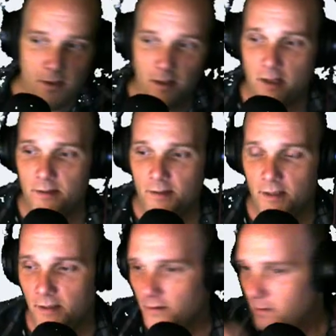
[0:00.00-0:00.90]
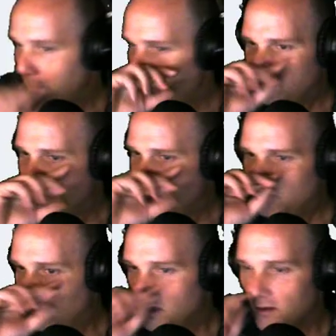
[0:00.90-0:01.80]
and then
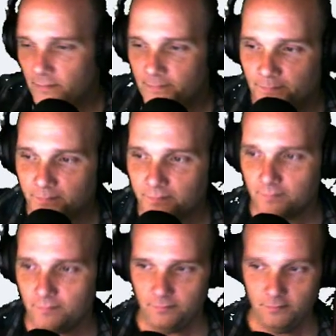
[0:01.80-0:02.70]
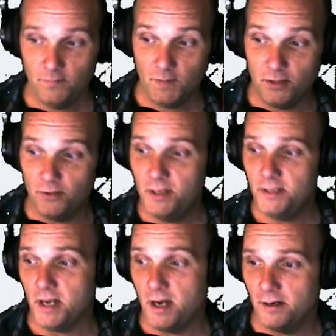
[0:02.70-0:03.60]
you're in
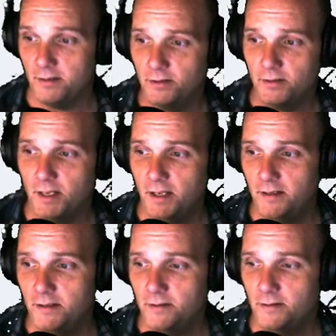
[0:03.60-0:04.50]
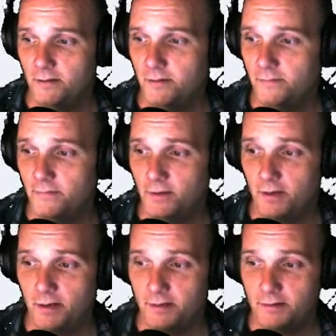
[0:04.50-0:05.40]
there, okay? All
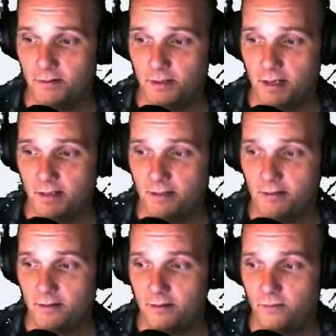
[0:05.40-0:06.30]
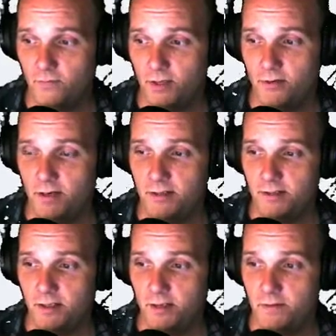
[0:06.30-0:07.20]
right, so you got it, configuration
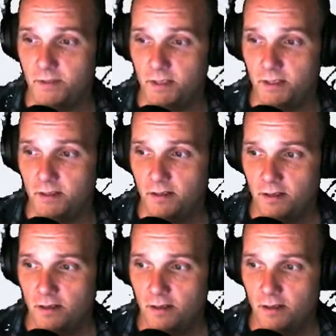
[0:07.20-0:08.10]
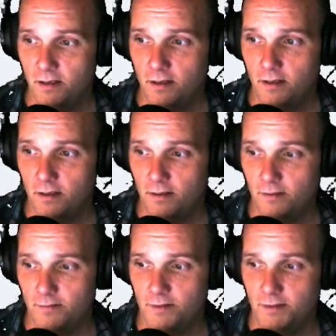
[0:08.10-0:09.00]
and everything.
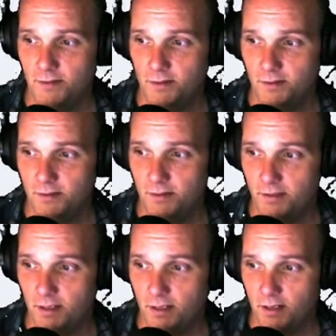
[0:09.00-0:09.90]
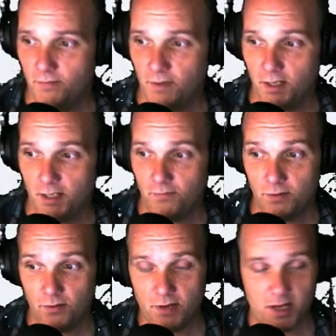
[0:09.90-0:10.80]
This is on TGIF, and if you
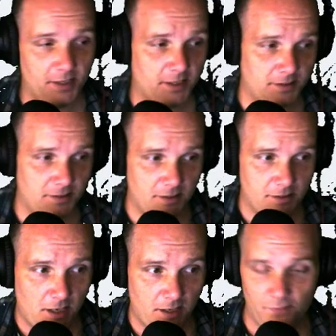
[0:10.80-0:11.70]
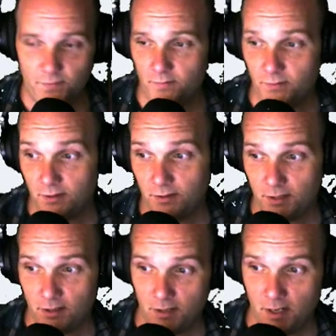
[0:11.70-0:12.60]
don't know how to get to TGIF, I'm just going to show
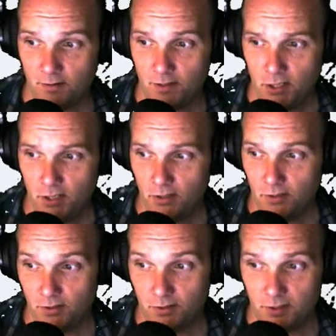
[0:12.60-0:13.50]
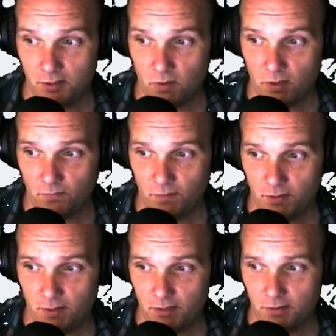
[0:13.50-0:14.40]
you now. You go to DMR
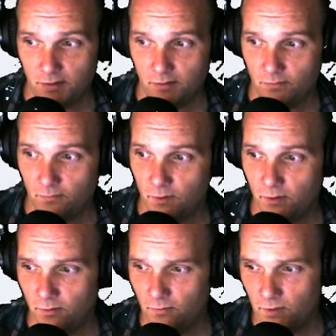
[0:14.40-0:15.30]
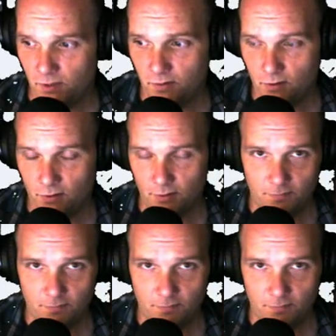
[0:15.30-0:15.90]
configuration, where you go to